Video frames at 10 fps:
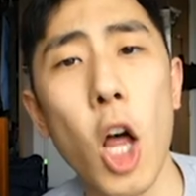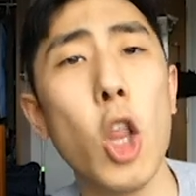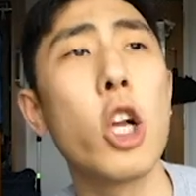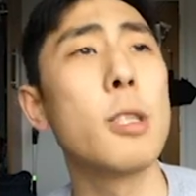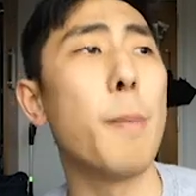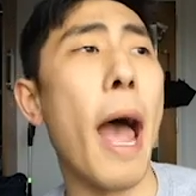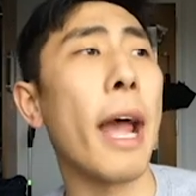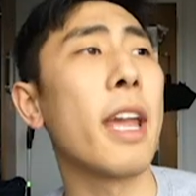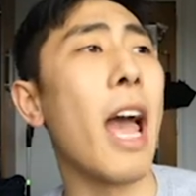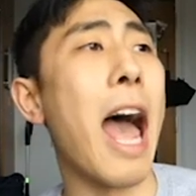I looked
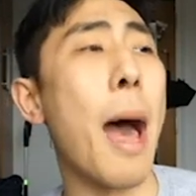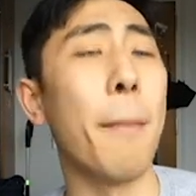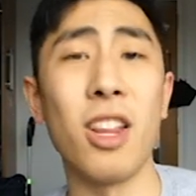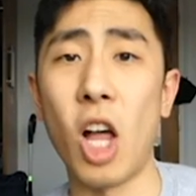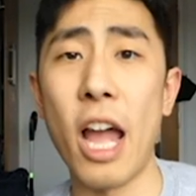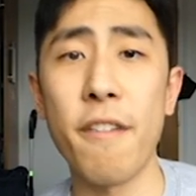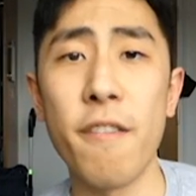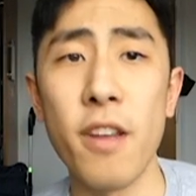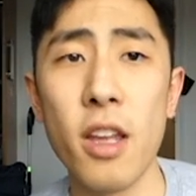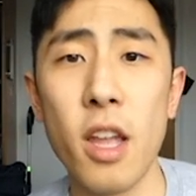back at my
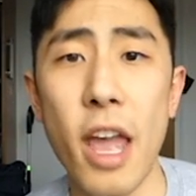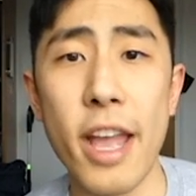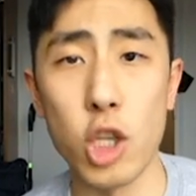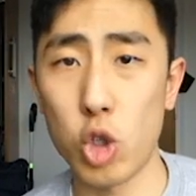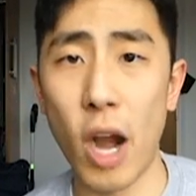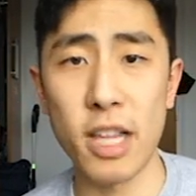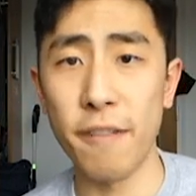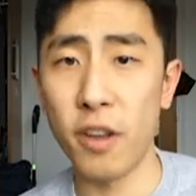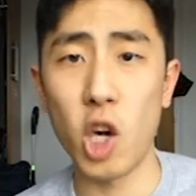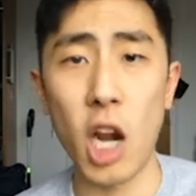life and tried to
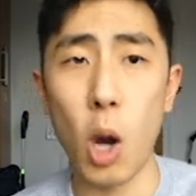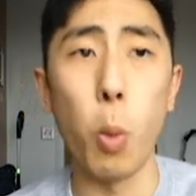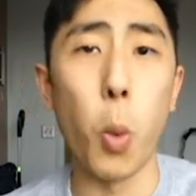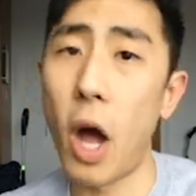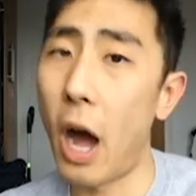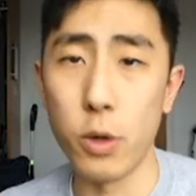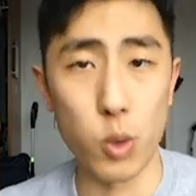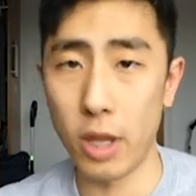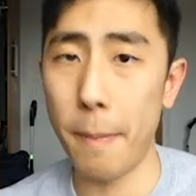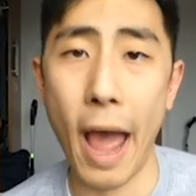figure out what I was
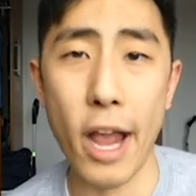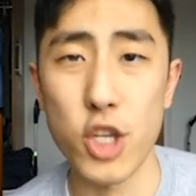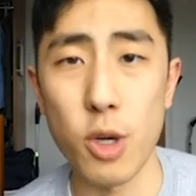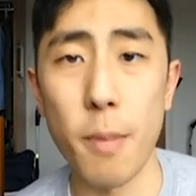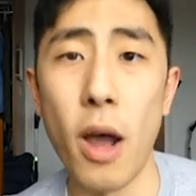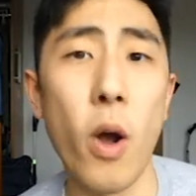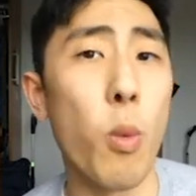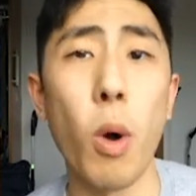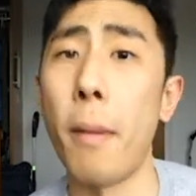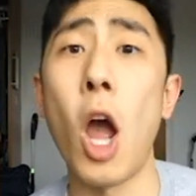really passionate about and
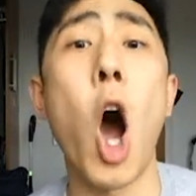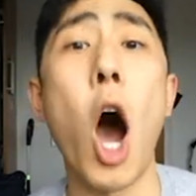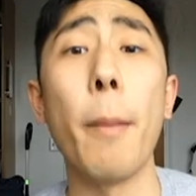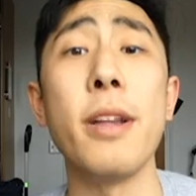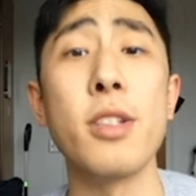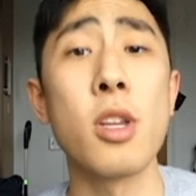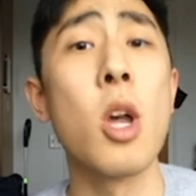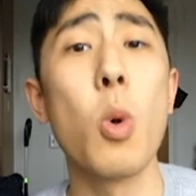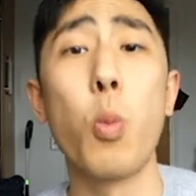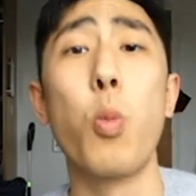what my hobbies
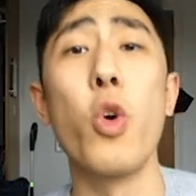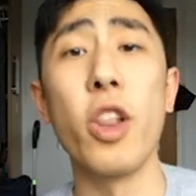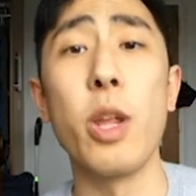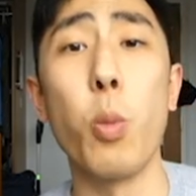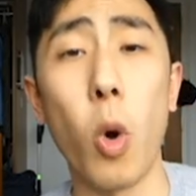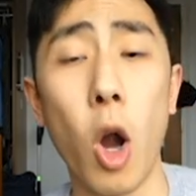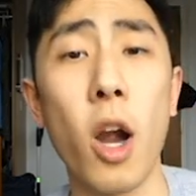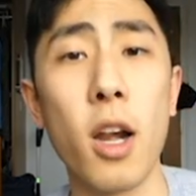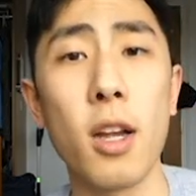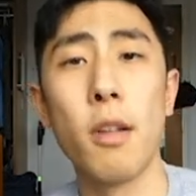really were.
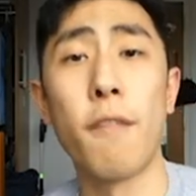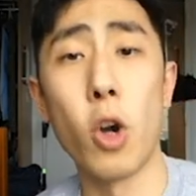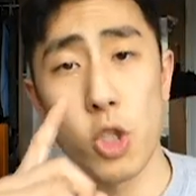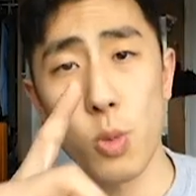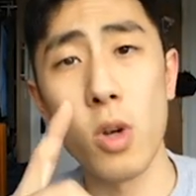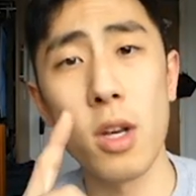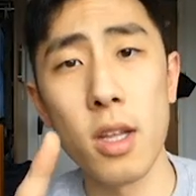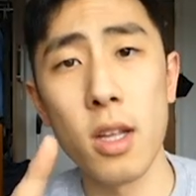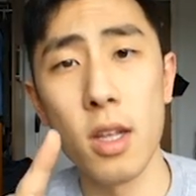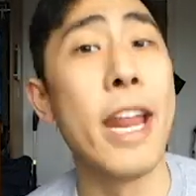First one,
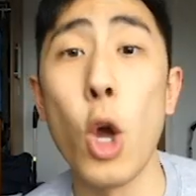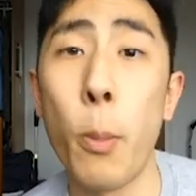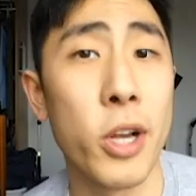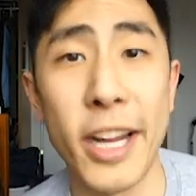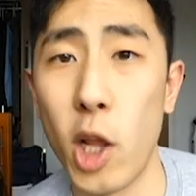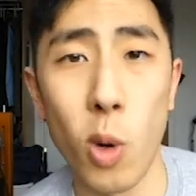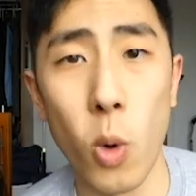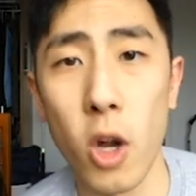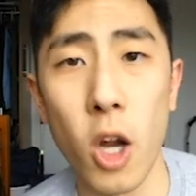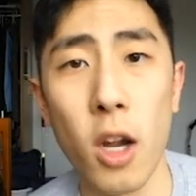in no particular
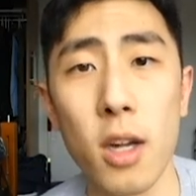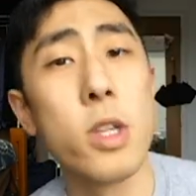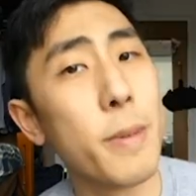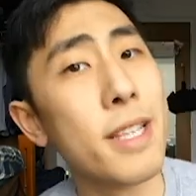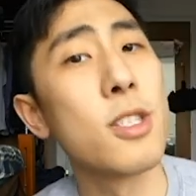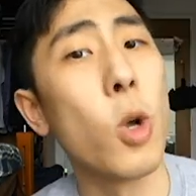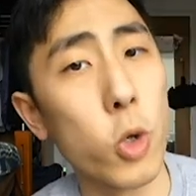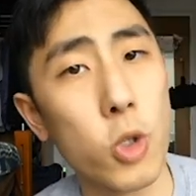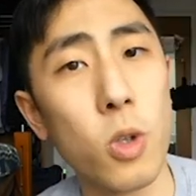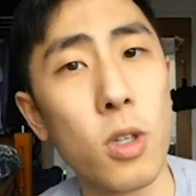order, was being
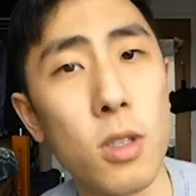social.